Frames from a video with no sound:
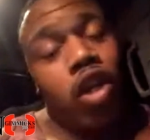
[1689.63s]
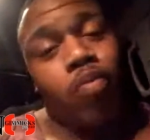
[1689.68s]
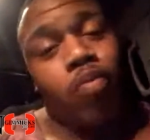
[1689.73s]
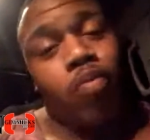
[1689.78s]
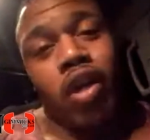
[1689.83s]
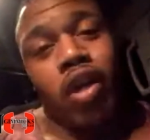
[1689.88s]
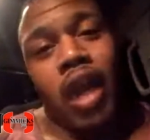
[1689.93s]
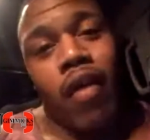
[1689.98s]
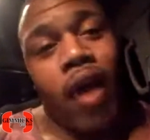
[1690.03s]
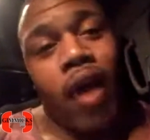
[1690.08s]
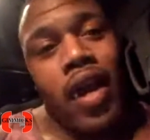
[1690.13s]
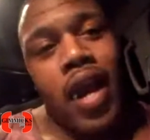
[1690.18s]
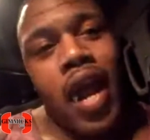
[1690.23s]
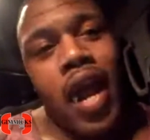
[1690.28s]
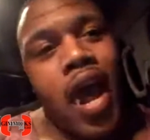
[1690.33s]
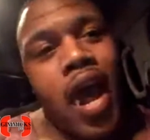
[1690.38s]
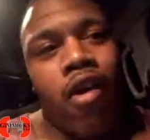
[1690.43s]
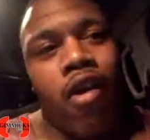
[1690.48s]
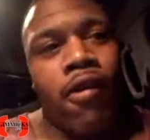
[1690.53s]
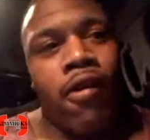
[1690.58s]
But like right
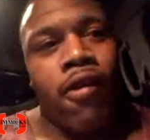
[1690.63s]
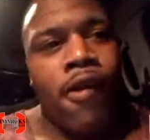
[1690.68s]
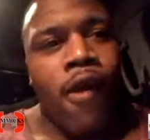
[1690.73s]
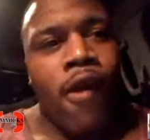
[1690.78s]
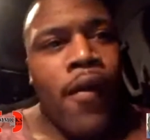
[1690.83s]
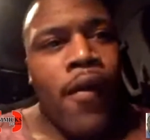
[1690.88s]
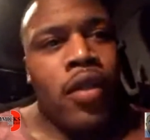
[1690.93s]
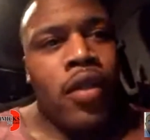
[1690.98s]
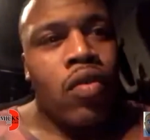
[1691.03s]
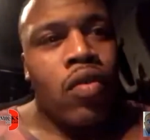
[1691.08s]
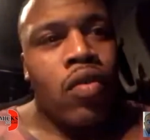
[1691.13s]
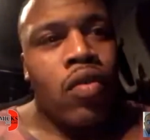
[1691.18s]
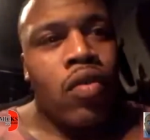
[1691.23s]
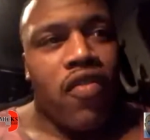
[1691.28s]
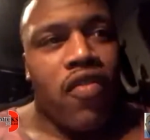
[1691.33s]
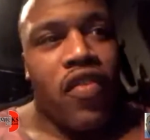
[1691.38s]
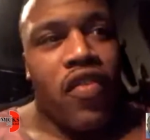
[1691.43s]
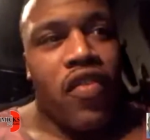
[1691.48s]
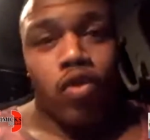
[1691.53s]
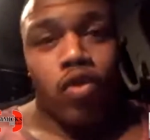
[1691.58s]
now, if there
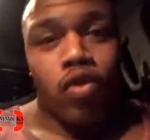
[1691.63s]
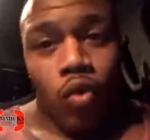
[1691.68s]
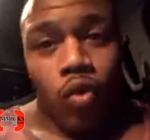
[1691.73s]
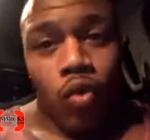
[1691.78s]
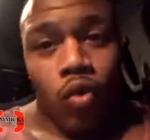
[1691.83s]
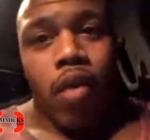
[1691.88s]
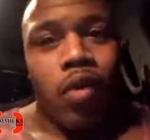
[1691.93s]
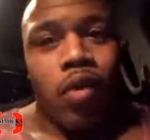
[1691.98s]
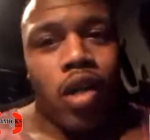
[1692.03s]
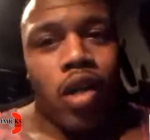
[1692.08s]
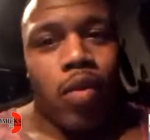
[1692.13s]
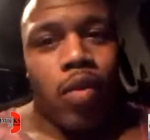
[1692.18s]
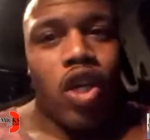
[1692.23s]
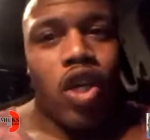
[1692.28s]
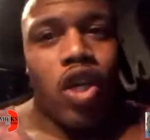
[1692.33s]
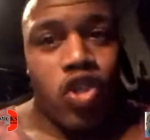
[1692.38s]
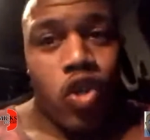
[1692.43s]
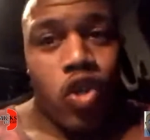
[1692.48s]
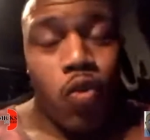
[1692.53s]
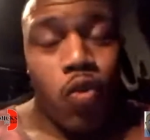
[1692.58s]
was one WWE
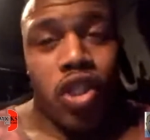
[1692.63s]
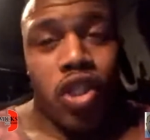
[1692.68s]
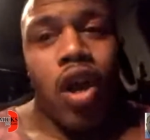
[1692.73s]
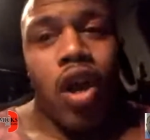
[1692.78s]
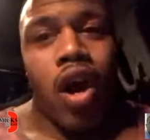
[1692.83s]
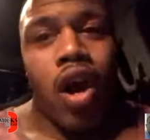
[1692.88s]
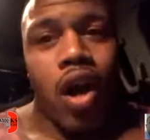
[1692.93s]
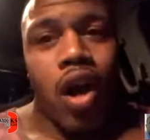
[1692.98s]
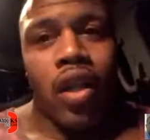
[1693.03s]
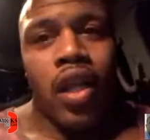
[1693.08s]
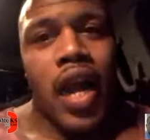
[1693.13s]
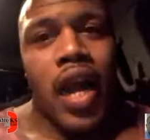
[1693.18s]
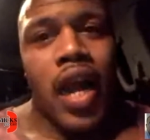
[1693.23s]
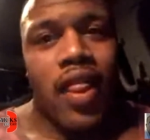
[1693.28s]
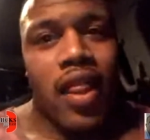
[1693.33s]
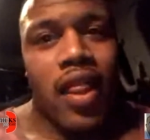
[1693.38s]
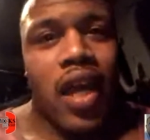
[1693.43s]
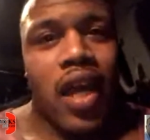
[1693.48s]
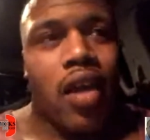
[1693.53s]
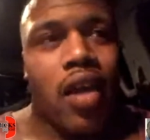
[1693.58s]
superstar that I
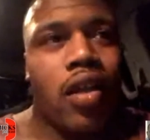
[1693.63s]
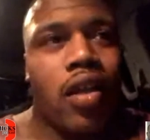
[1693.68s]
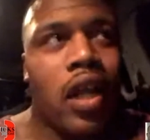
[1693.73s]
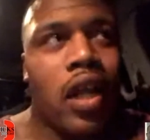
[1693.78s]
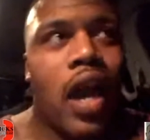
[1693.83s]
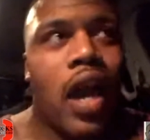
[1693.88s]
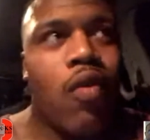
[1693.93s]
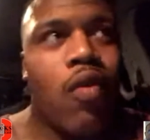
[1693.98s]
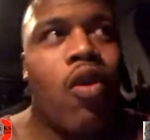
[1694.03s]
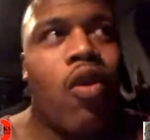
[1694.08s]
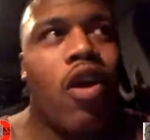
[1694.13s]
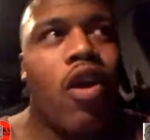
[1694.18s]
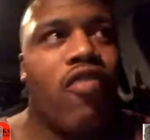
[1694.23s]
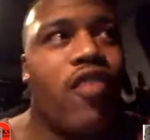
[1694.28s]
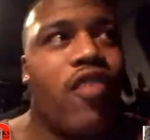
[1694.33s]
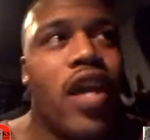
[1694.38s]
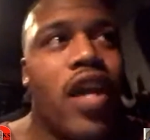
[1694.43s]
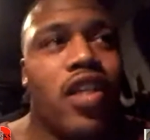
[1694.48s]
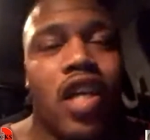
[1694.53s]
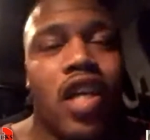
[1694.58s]
think that I would want to
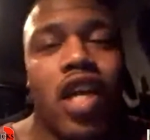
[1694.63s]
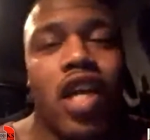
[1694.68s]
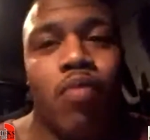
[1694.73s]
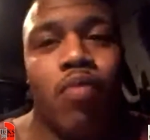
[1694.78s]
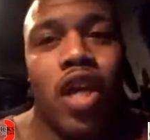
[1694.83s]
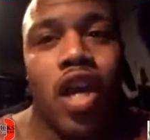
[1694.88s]
face, it'd be